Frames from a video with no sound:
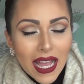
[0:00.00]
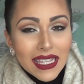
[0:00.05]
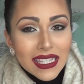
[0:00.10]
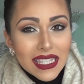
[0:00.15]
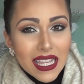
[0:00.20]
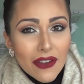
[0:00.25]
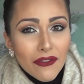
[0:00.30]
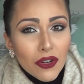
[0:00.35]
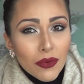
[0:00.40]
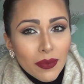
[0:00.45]
has
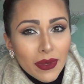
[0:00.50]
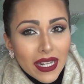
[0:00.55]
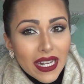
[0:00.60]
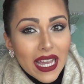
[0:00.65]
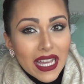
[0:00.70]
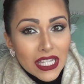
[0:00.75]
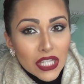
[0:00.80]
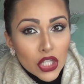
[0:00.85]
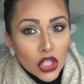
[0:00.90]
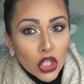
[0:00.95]
never been
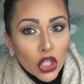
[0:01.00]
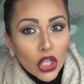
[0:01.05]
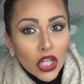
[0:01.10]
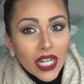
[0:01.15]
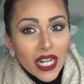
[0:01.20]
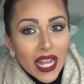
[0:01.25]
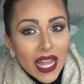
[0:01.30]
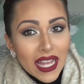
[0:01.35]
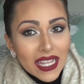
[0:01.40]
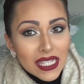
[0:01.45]
as
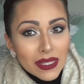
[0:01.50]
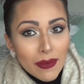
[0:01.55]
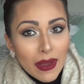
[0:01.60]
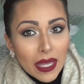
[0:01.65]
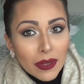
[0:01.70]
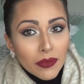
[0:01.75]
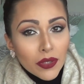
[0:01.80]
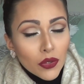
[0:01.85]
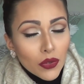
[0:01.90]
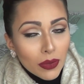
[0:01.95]
good as
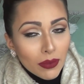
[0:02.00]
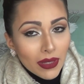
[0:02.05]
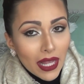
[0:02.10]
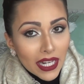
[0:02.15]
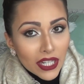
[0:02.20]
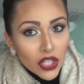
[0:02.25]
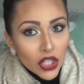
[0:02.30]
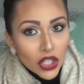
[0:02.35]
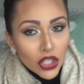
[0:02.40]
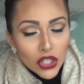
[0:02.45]
my Beauty
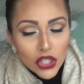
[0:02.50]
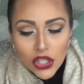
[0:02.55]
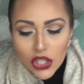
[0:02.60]
Blender.